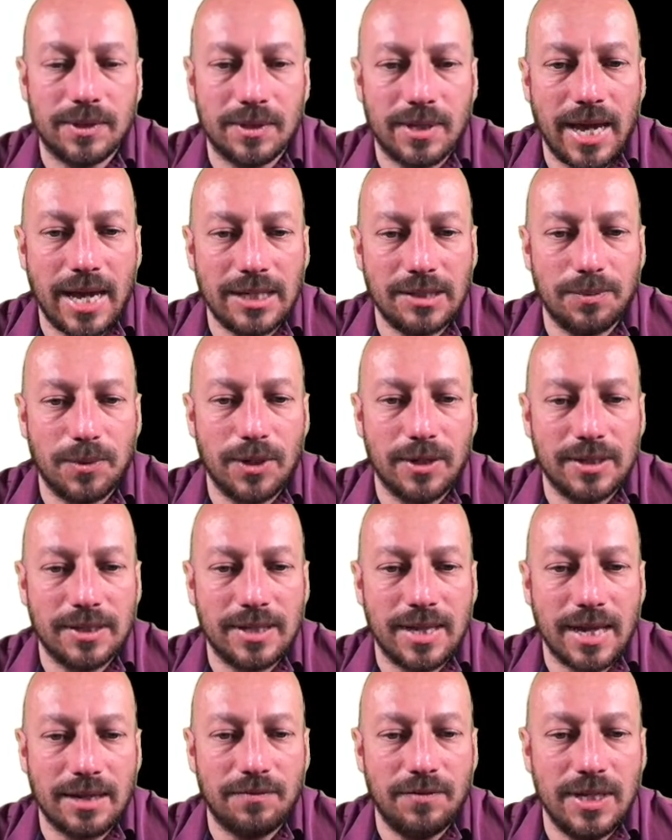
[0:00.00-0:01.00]
exponents
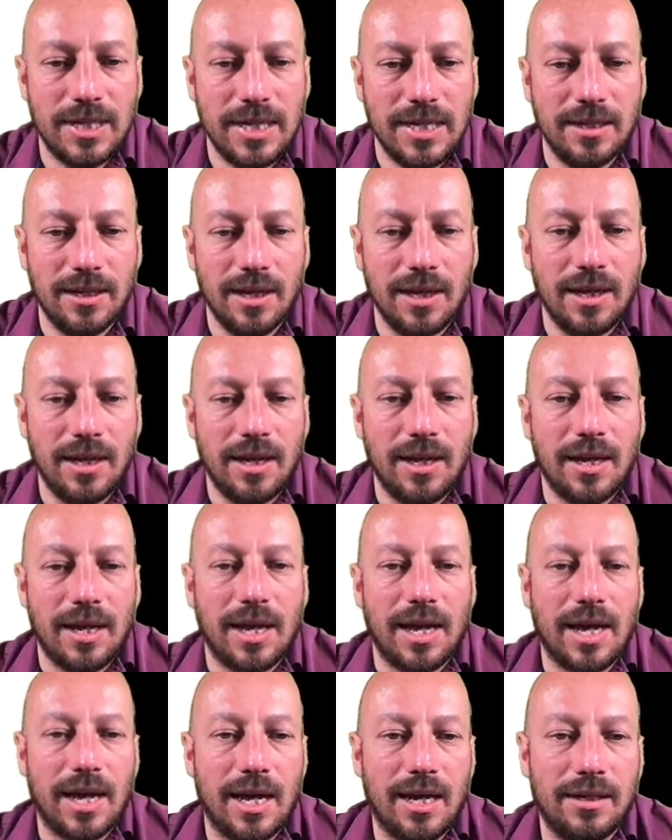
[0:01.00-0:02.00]
that we need,
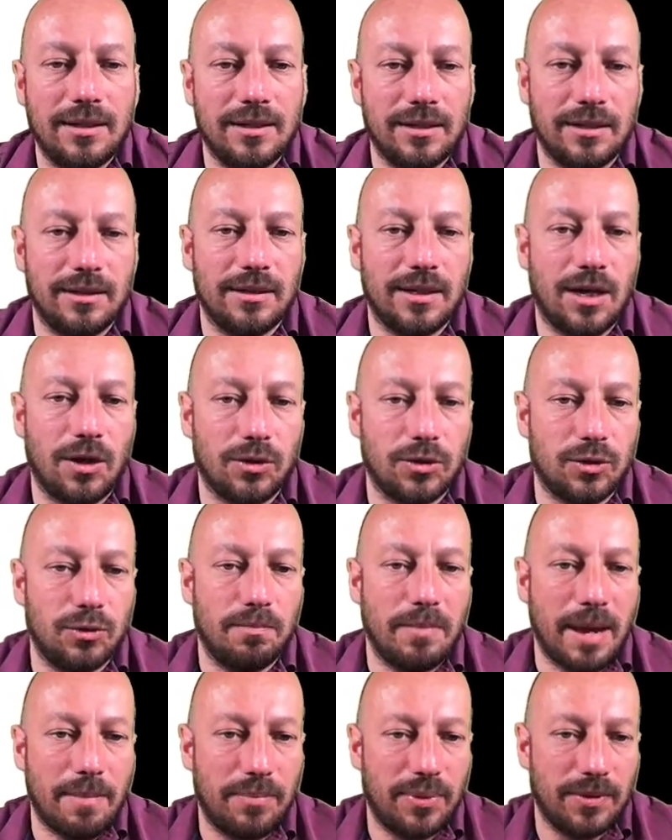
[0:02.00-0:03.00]
and how to
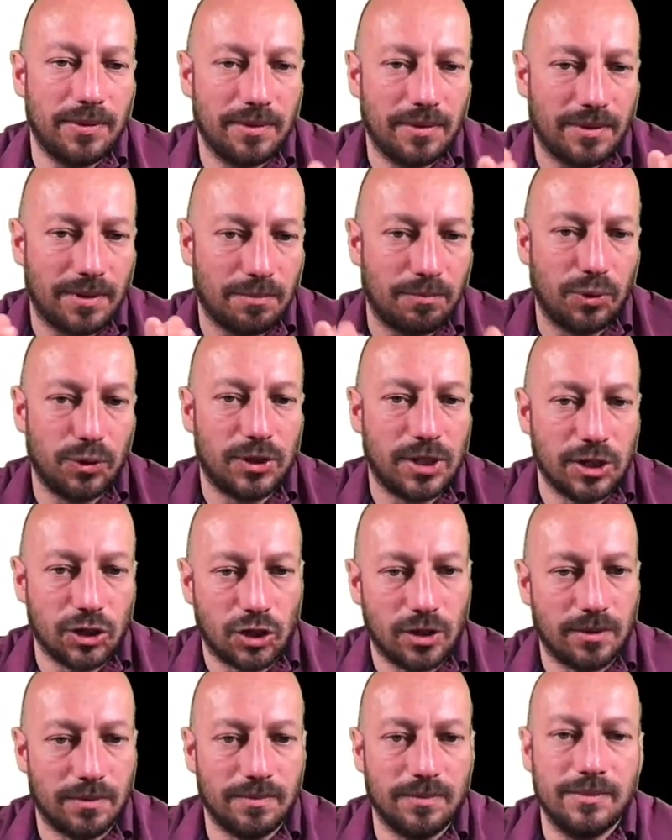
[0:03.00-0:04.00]
map the
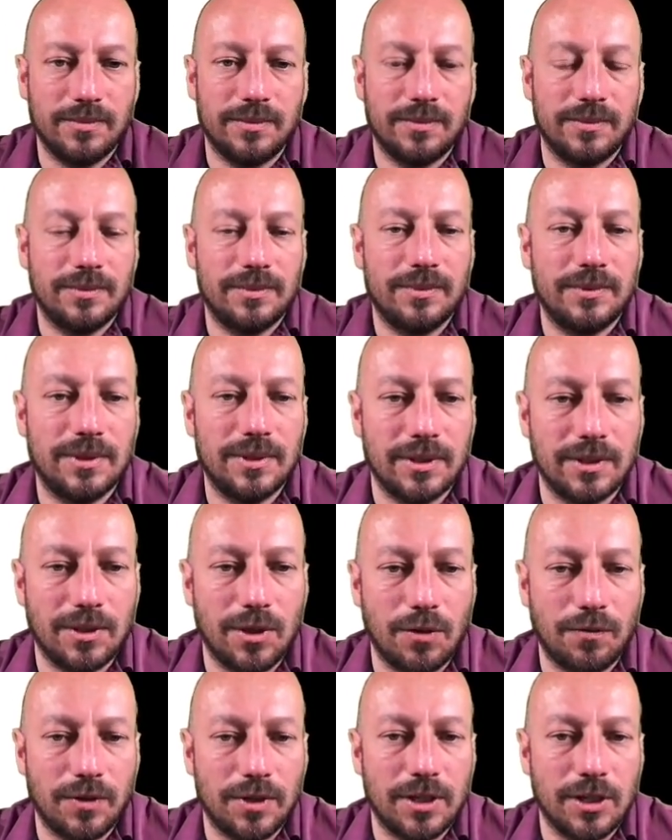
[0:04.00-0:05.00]
position
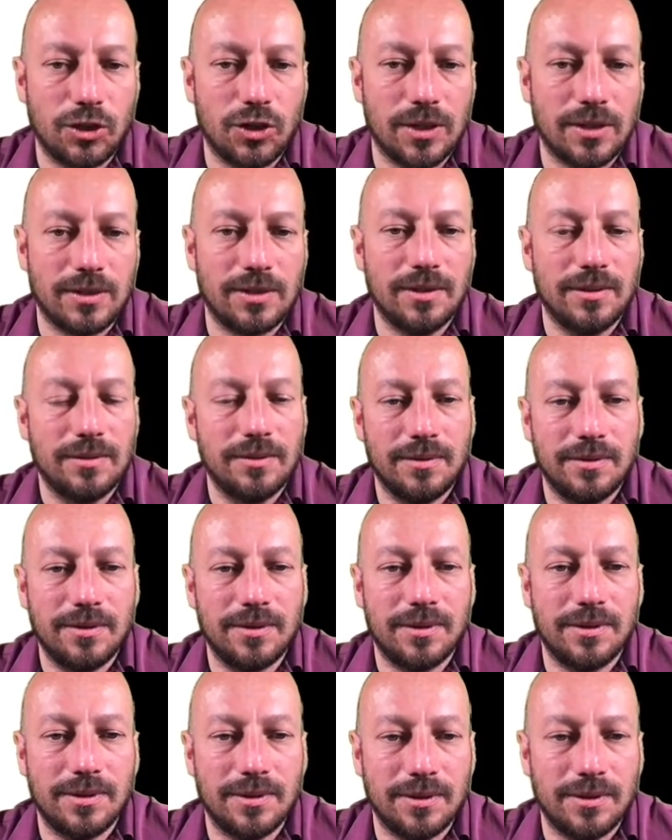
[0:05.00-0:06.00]
of a
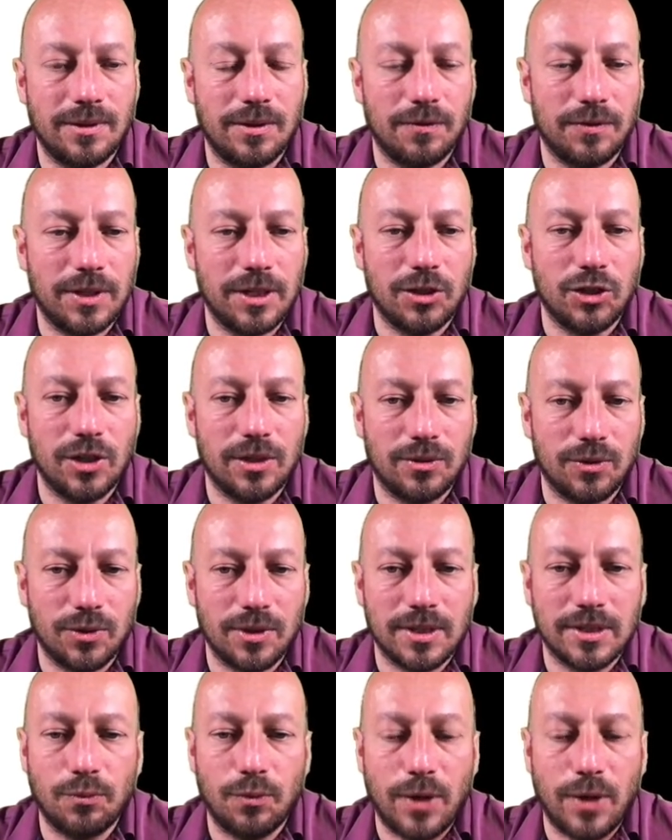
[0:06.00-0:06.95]
digit to this